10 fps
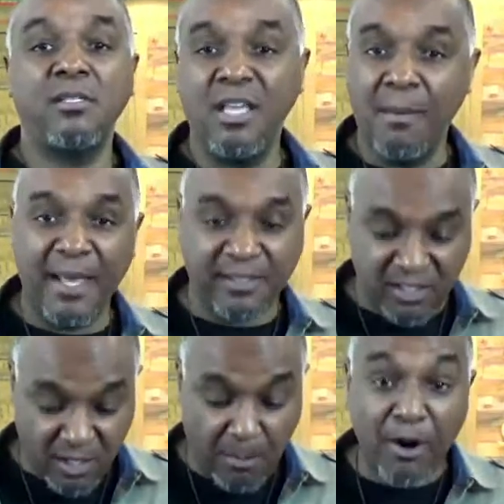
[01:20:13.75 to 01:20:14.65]

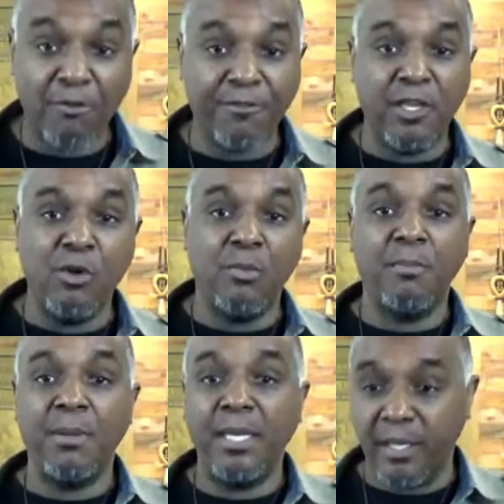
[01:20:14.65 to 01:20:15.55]
DMX is some perfect
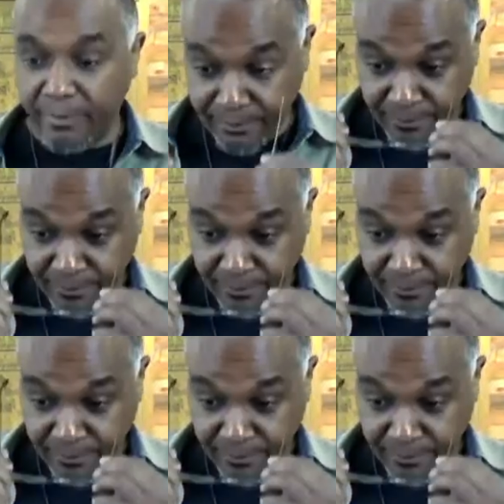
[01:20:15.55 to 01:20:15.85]
human being.